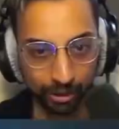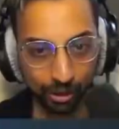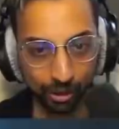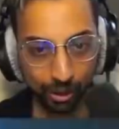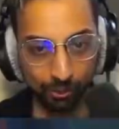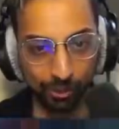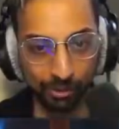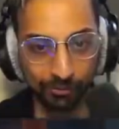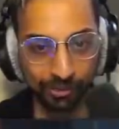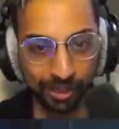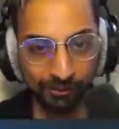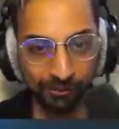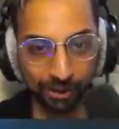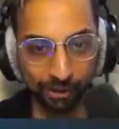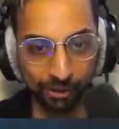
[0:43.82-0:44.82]
Oh, I whipped
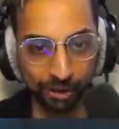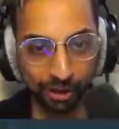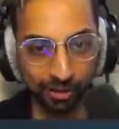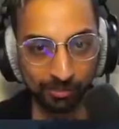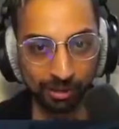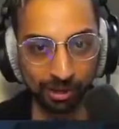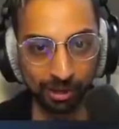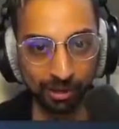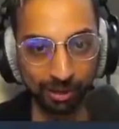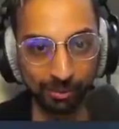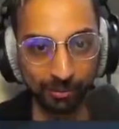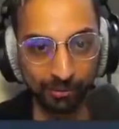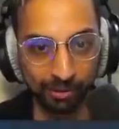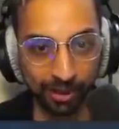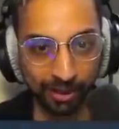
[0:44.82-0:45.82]
every shot, bro. I
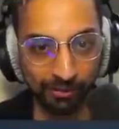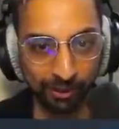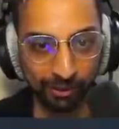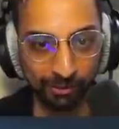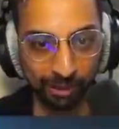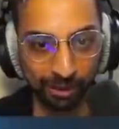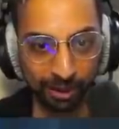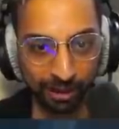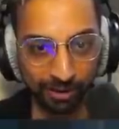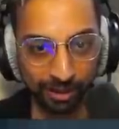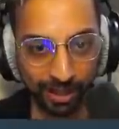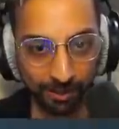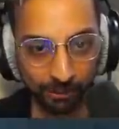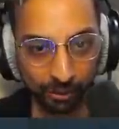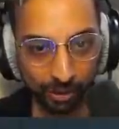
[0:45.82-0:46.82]
whipped every god
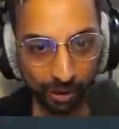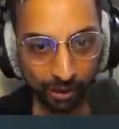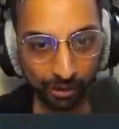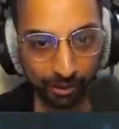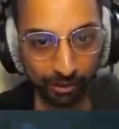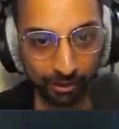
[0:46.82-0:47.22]
shot.